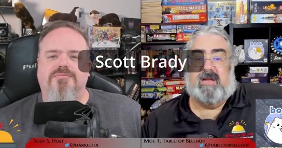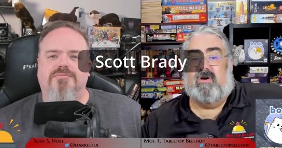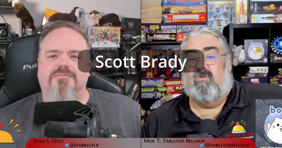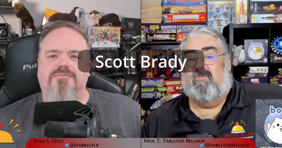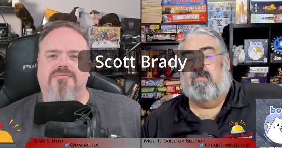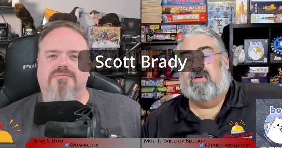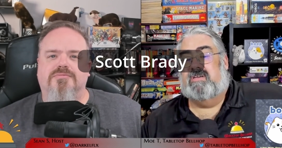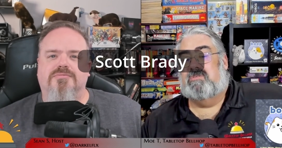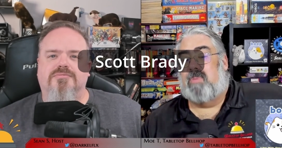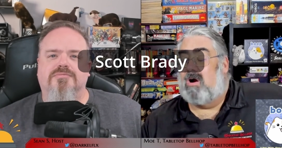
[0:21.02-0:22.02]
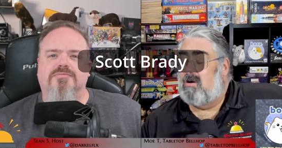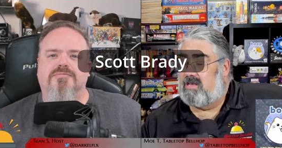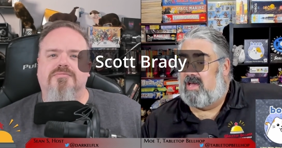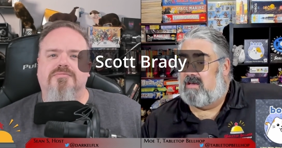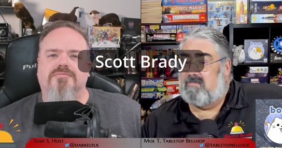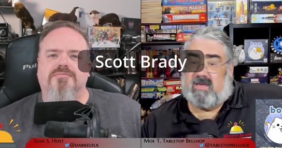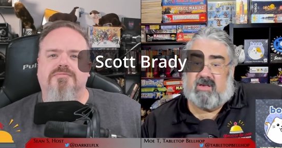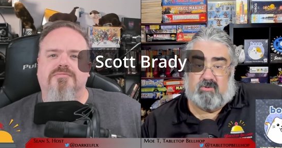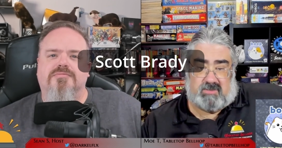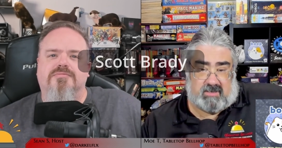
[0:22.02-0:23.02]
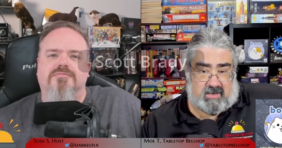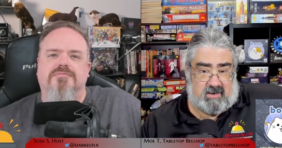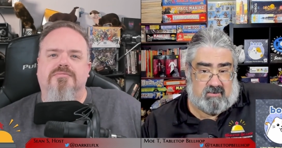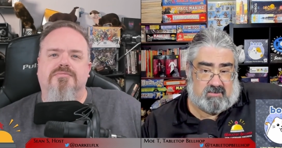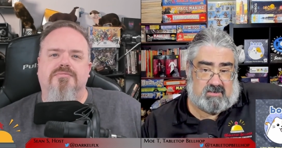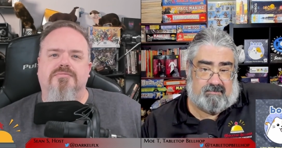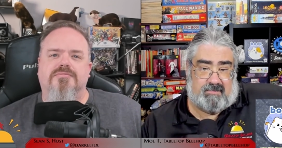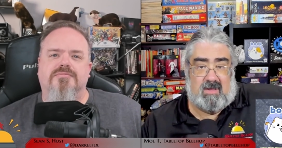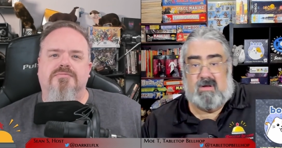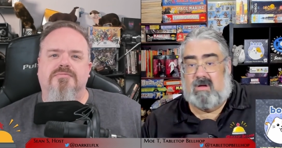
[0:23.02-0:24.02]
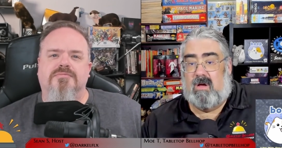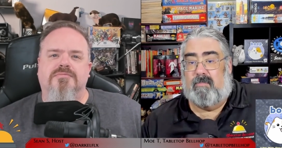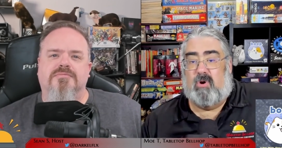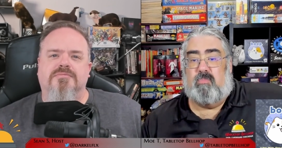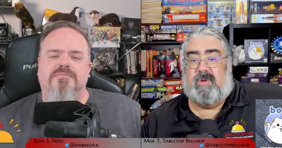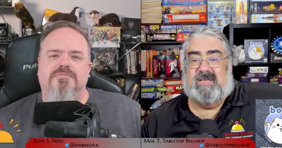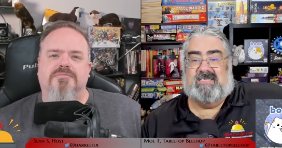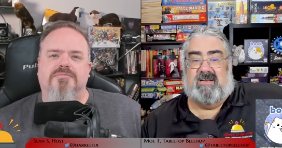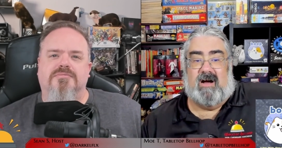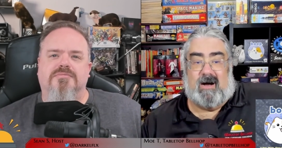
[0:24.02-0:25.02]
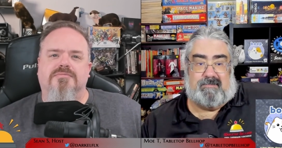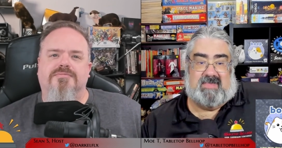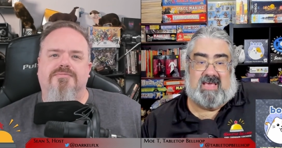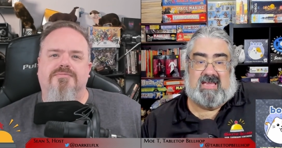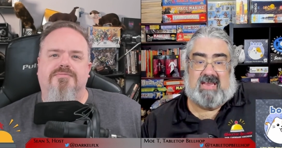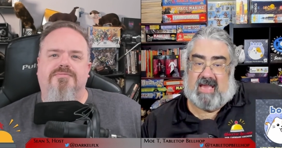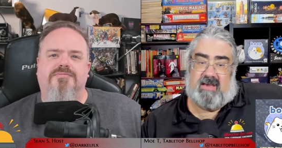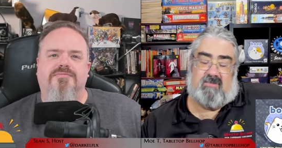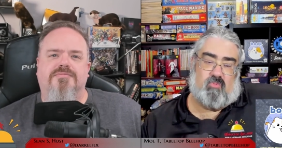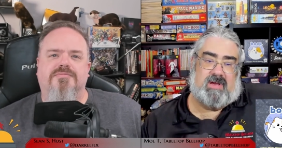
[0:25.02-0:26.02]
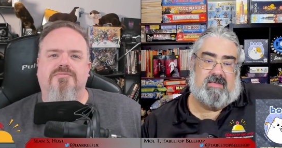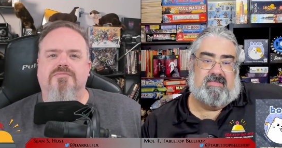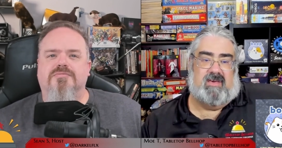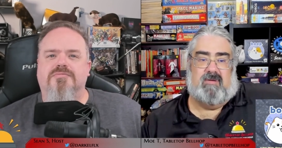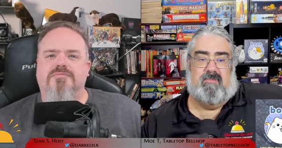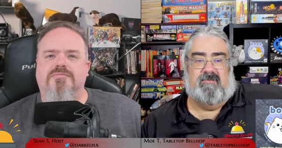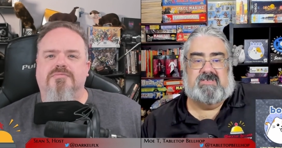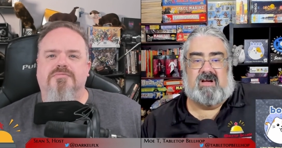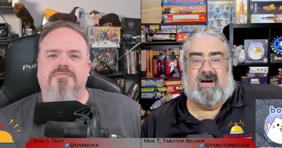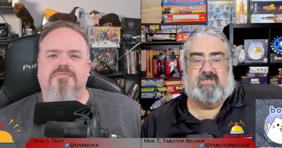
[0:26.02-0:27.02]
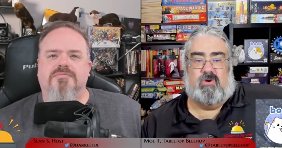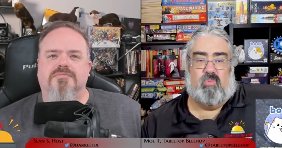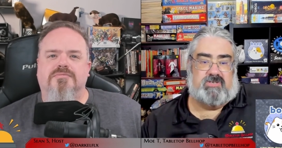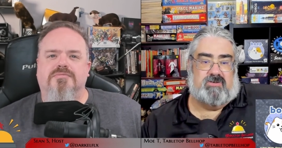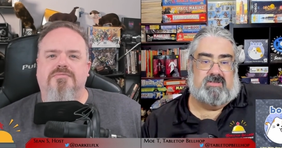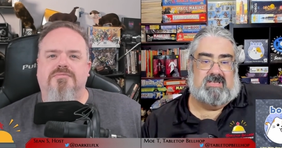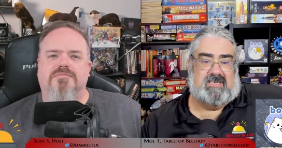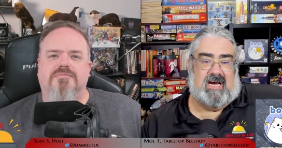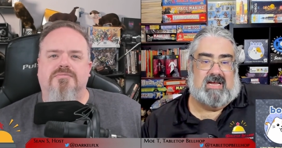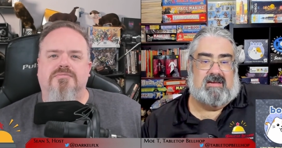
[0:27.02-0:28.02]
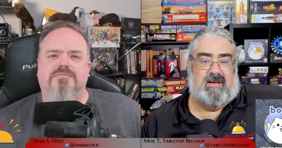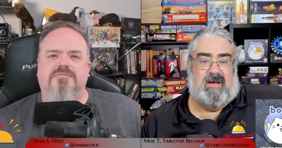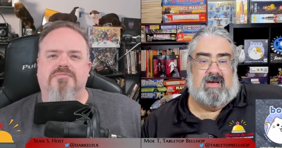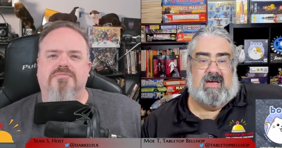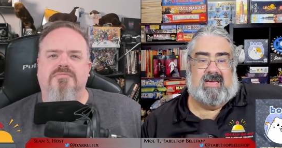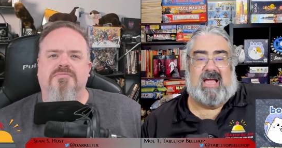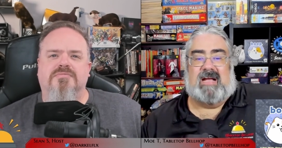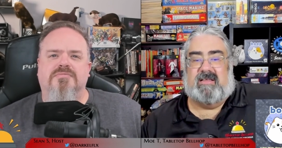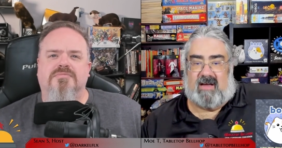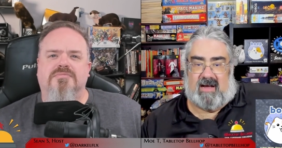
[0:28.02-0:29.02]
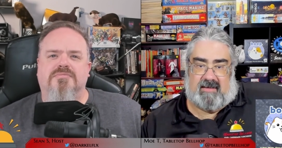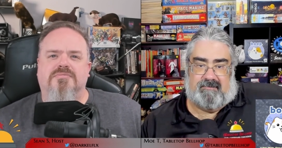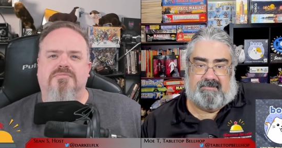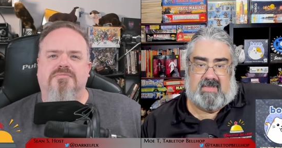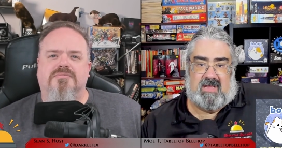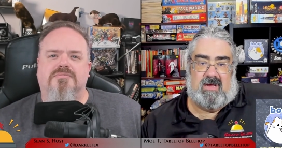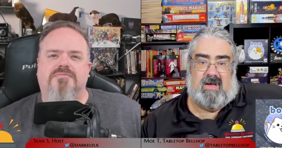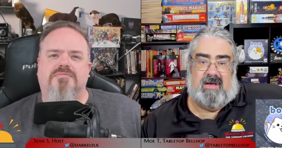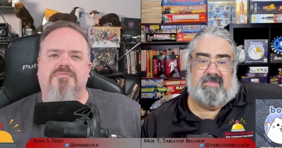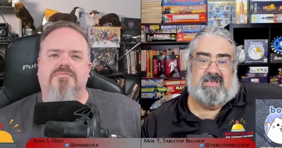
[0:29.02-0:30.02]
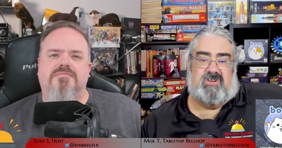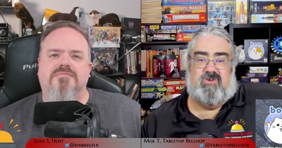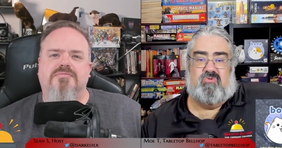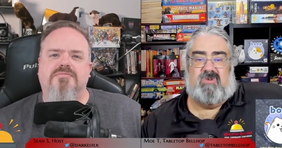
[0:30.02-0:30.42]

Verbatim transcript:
Speaker 1: know from his party game Hues and Cues. Boop is an update and re-theme of Scott's original design, Gekatai. This new